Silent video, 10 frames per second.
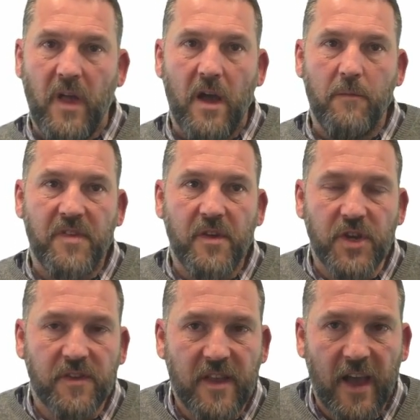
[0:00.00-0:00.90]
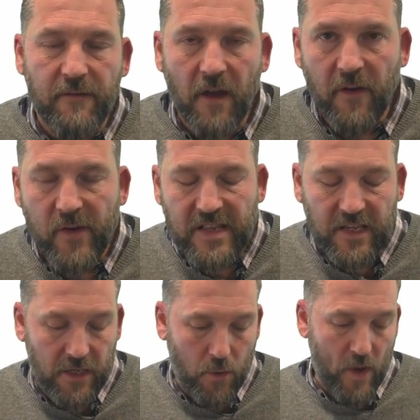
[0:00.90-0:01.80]
So just a very
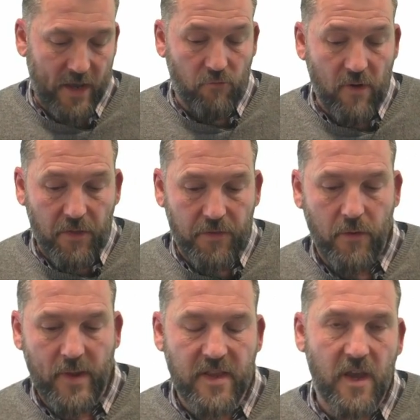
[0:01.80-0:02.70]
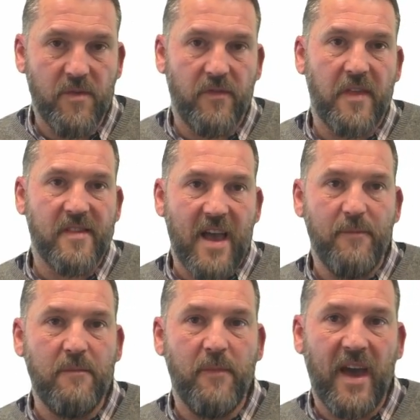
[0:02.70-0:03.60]
quick run through in terms of the
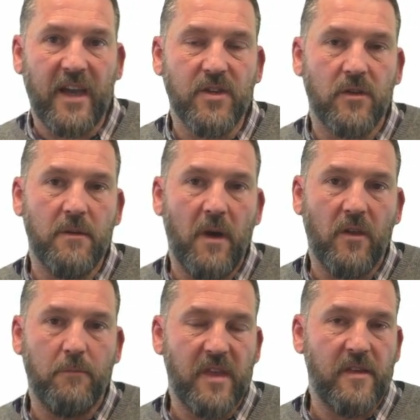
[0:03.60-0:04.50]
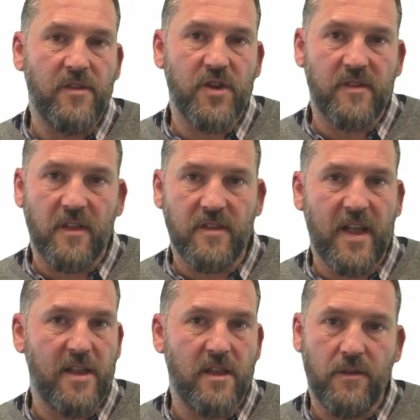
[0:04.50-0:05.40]
SAP impact on this is just a
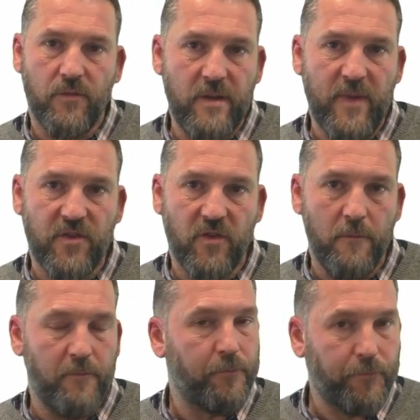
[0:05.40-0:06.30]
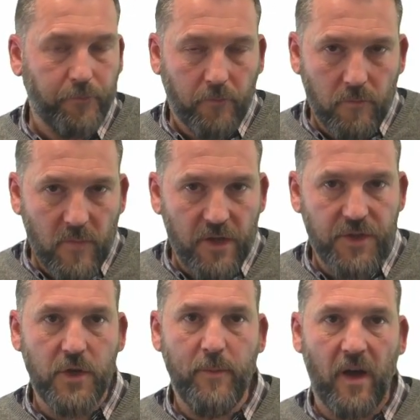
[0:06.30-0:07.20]
standard 3 bedroom,
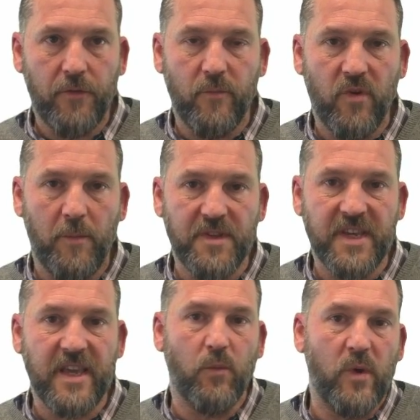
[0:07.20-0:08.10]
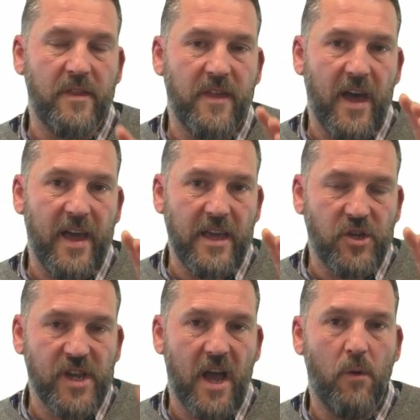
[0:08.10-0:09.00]
2 bathroom property with a
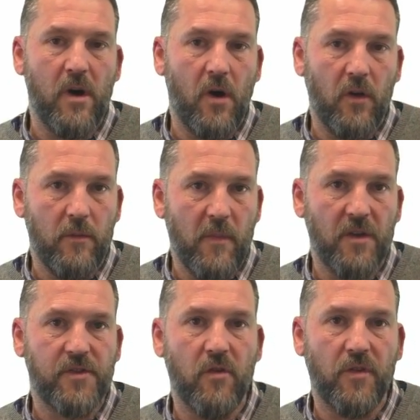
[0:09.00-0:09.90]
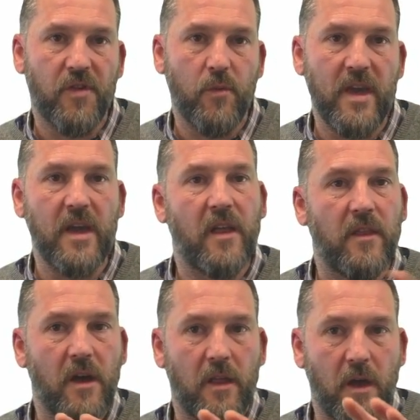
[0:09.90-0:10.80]
shower on the master ensuite and
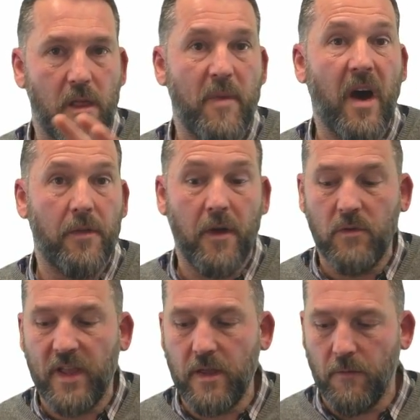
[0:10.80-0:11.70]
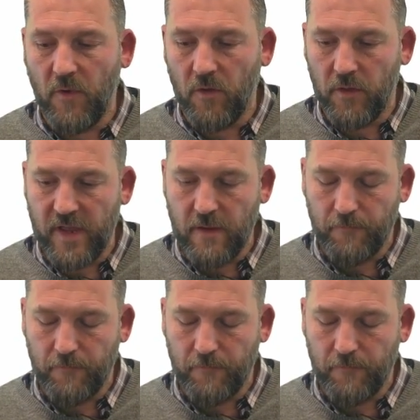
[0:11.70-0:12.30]
a bath only on the